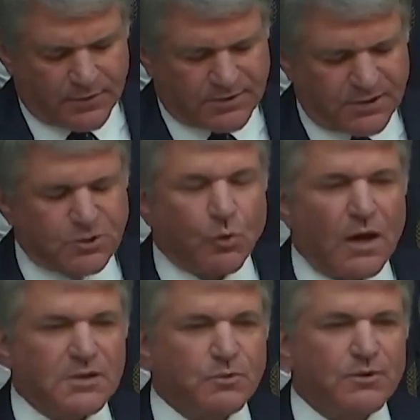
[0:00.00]
The
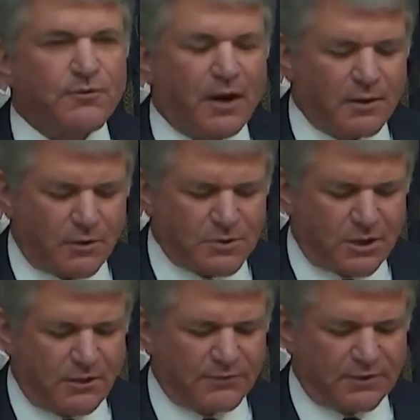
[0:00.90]
situation we find
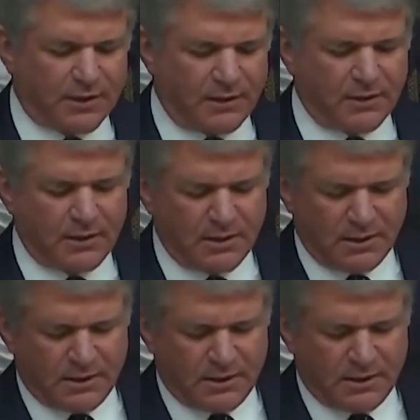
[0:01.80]
ourselves in